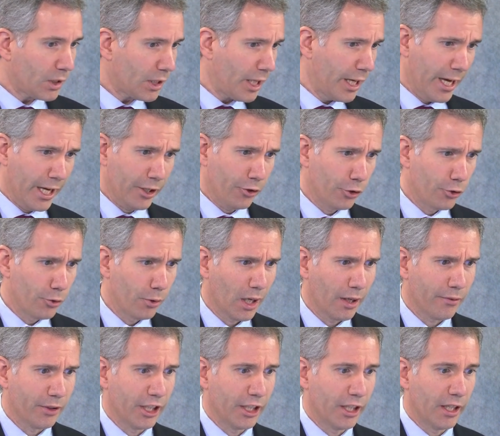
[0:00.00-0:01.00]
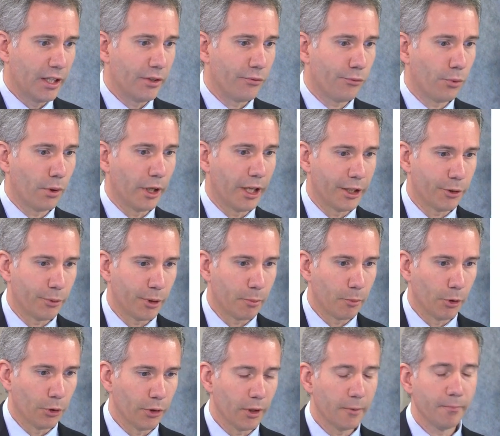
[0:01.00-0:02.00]
and you drive in full electric
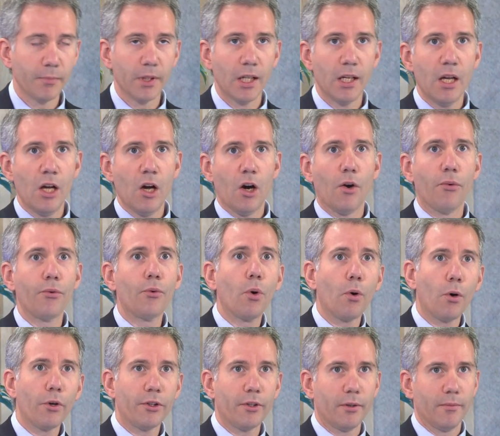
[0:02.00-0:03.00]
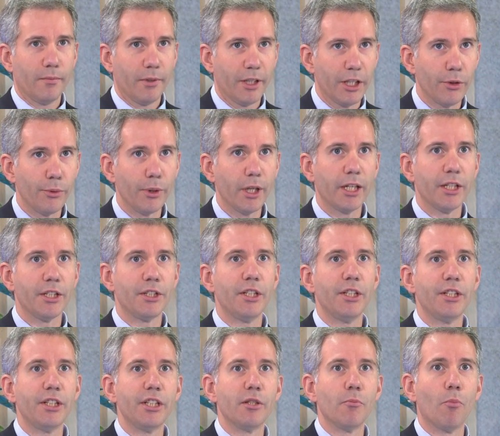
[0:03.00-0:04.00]
mode. Of course, in reality,
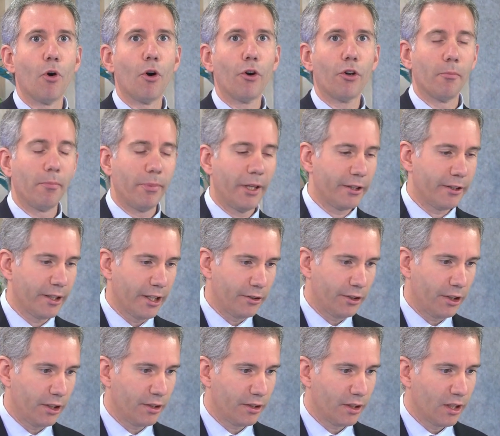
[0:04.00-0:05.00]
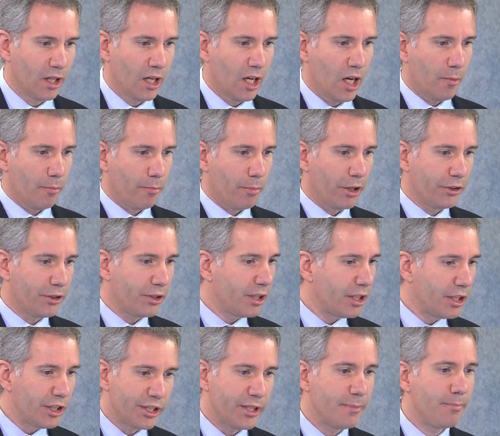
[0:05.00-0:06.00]
it is more complex than this, but
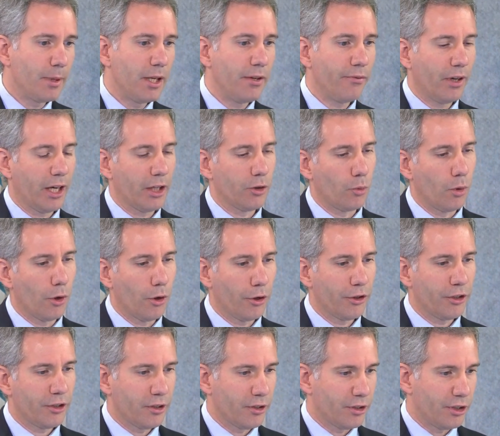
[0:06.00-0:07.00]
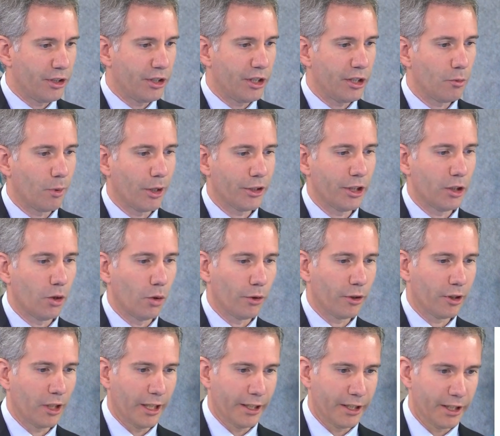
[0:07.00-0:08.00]
in simplified words, this is what it
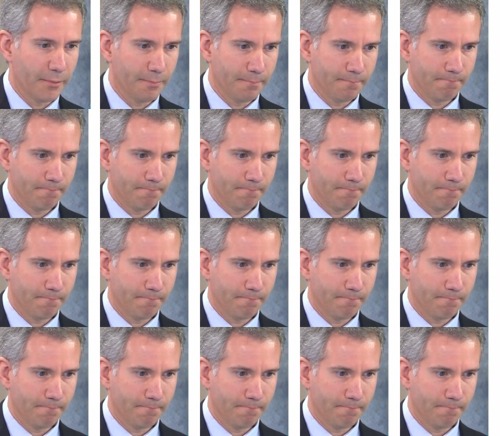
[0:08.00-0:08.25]
looks like.